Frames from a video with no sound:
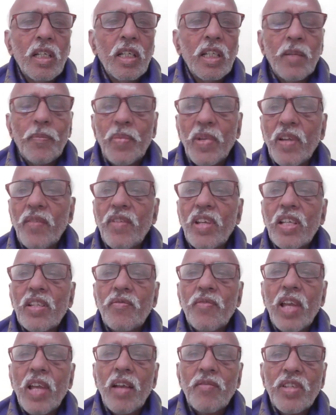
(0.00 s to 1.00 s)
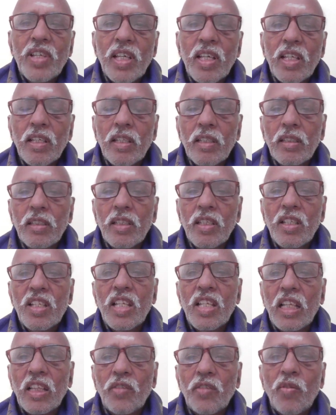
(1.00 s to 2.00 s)
In the previous we have seen
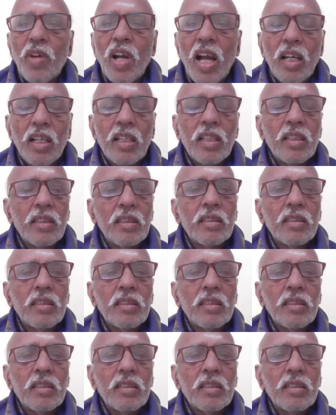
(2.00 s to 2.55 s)
Satva,